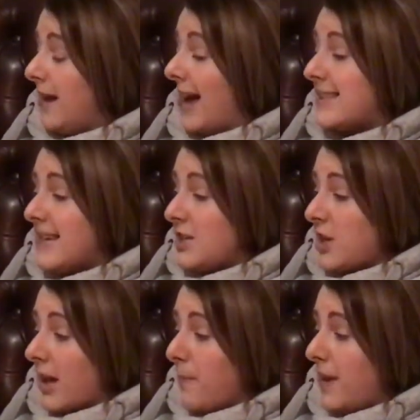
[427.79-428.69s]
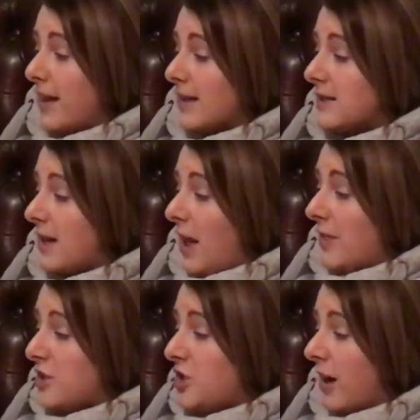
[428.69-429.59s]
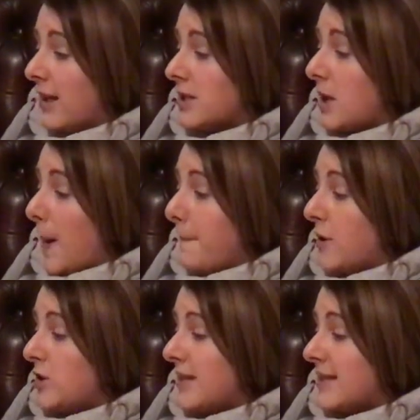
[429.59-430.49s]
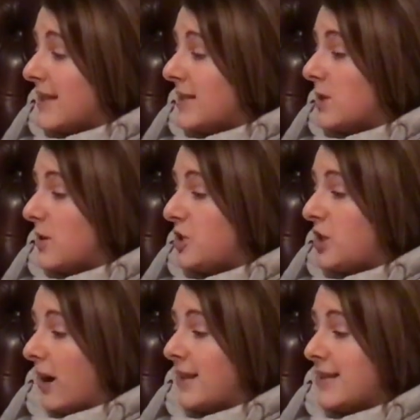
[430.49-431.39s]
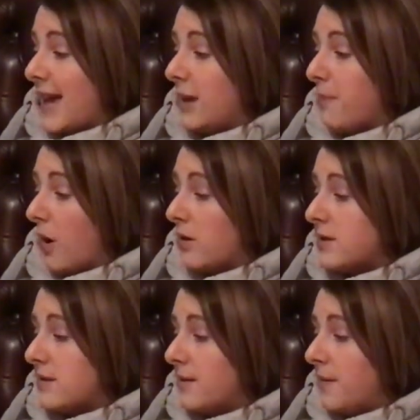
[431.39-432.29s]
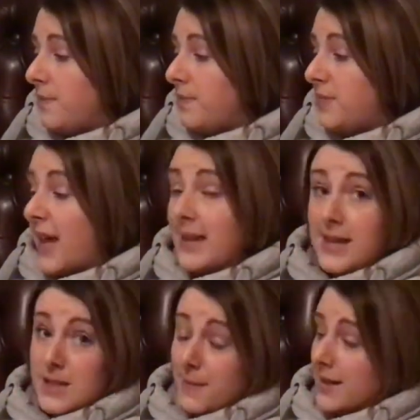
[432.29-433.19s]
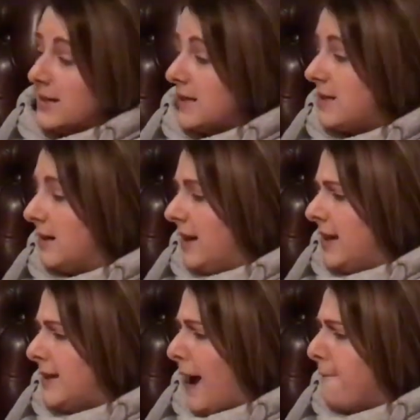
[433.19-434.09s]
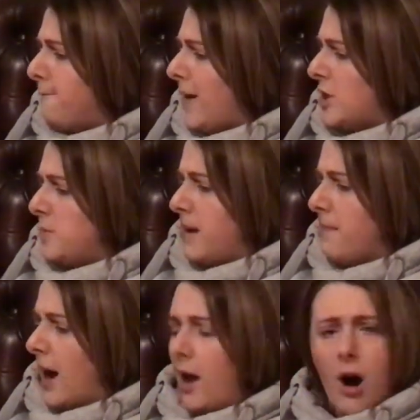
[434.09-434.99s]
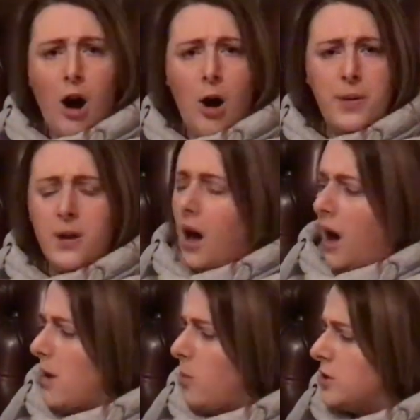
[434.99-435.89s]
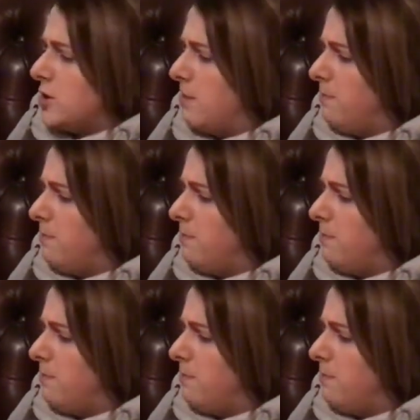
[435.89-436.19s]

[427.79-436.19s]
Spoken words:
As each egg appeared, the giant put it into a giant egg box. Then he demanded, Now fetch me my harp. I want some